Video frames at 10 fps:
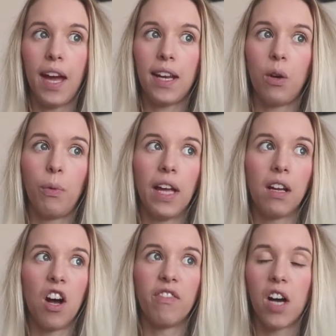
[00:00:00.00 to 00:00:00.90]
and he'll
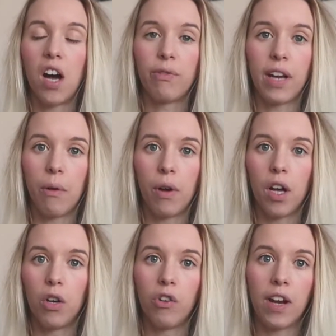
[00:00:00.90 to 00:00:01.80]
wake after half an
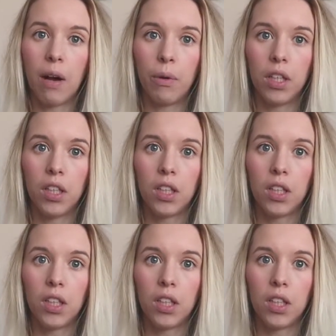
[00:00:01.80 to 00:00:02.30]
hour or an hour,